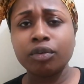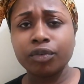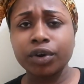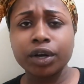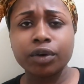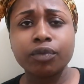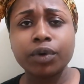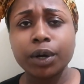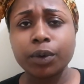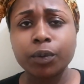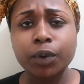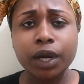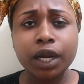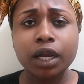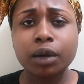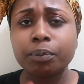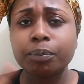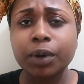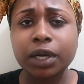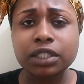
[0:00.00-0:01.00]

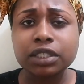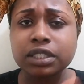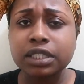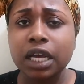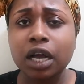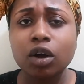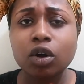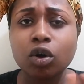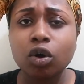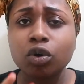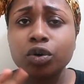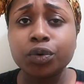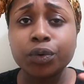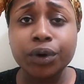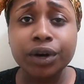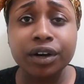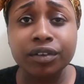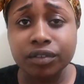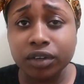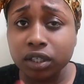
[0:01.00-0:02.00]
ring, press the dial code or
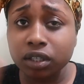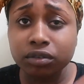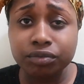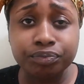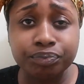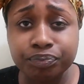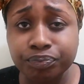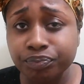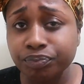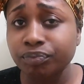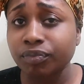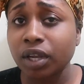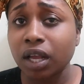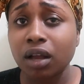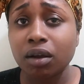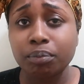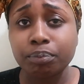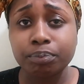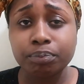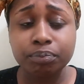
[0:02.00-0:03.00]
whatever.
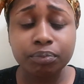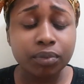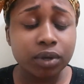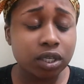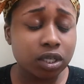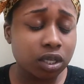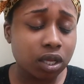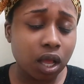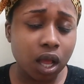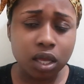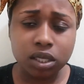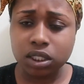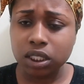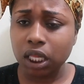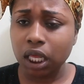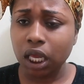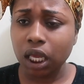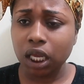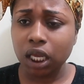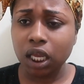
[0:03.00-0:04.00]
I was
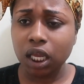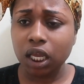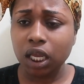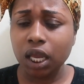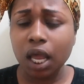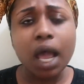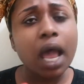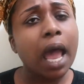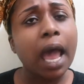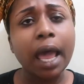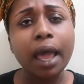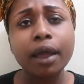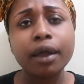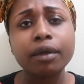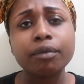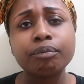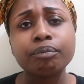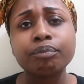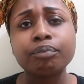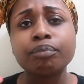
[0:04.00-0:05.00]
like,
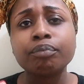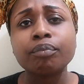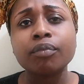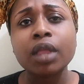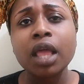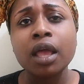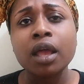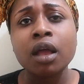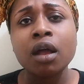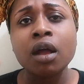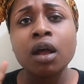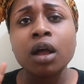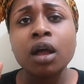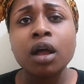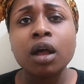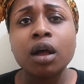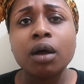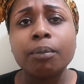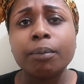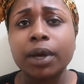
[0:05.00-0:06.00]
hi,
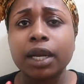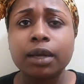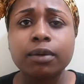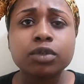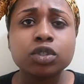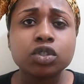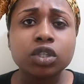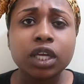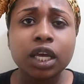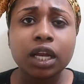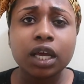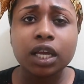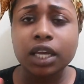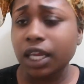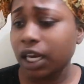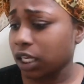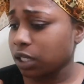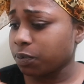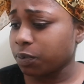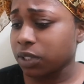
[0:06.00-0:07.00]
my name is Juliana.
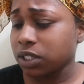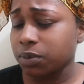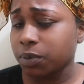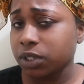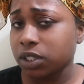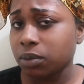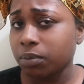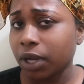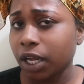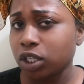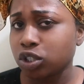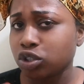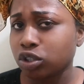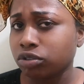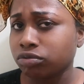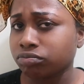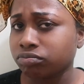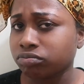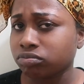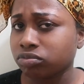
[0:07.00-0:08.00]
Can I please speak to the
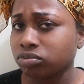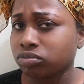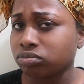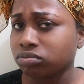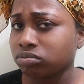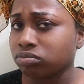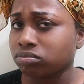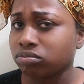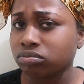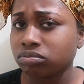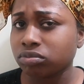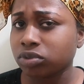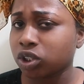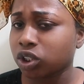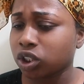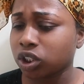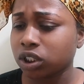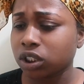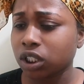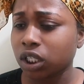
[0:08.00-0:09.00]
manager?
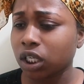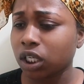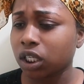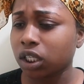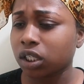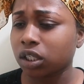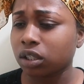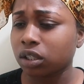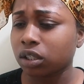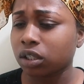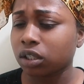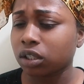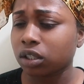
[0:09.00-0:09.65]
She's like,